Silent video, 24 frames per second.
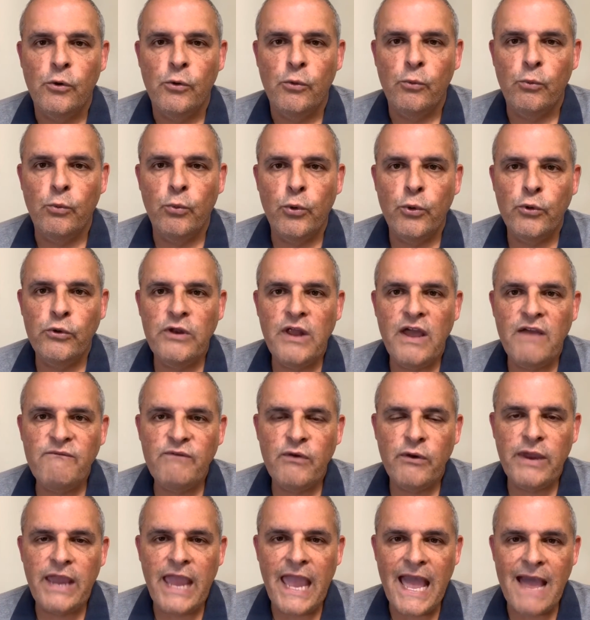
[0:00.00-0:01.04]
We're not
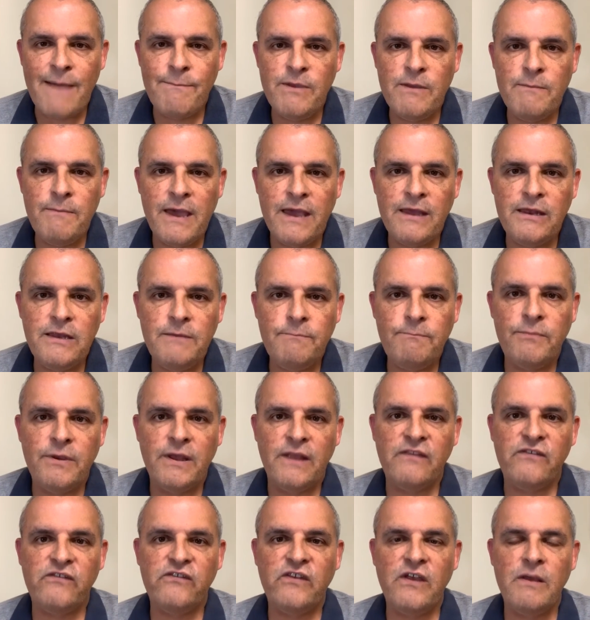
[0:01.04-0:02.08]
very happy about it,
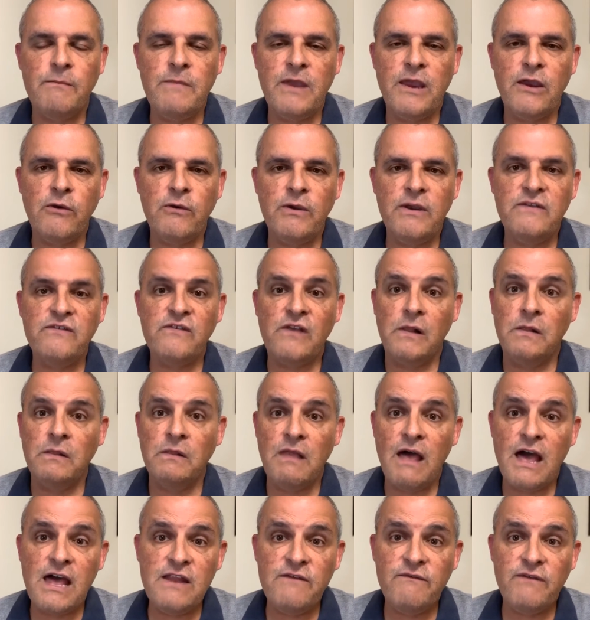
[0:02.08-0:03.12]
but some areas, a
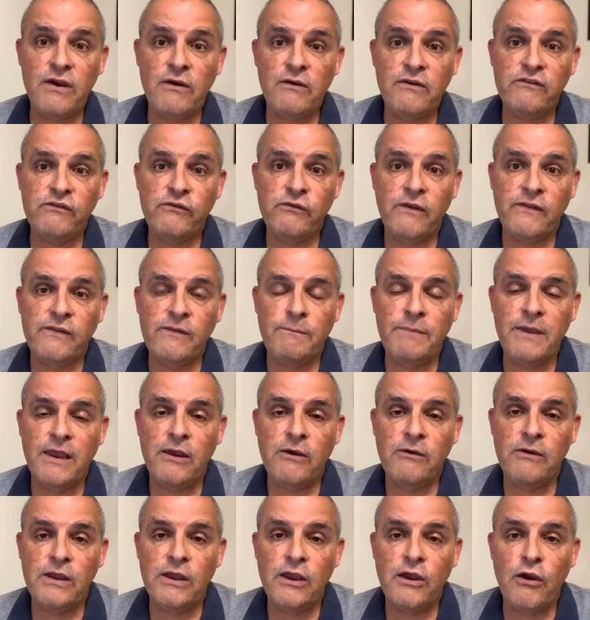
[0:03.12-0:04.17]
lot of areas throughout the Bay
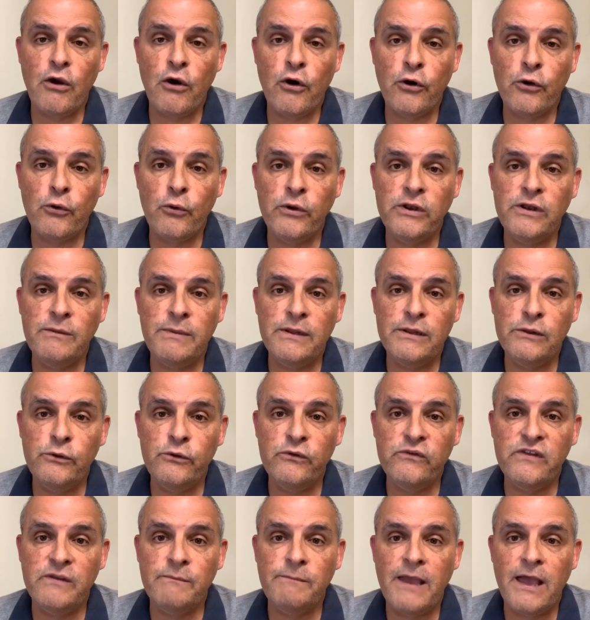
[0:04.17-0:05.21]
Area are going to be
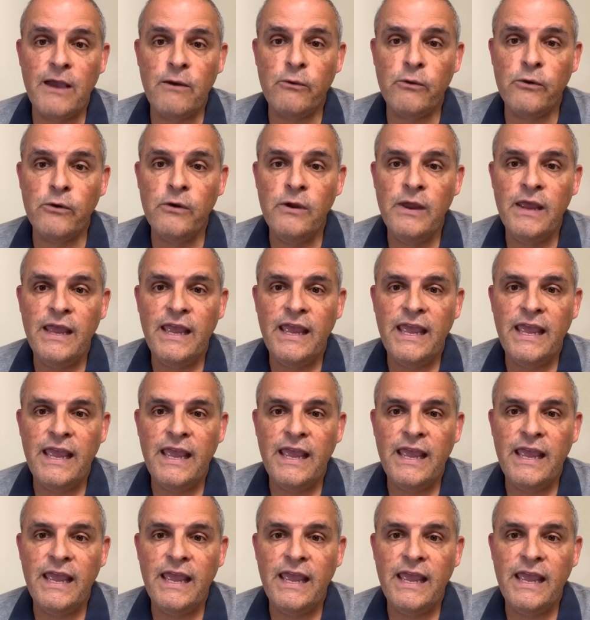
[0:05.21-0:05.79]
losing power.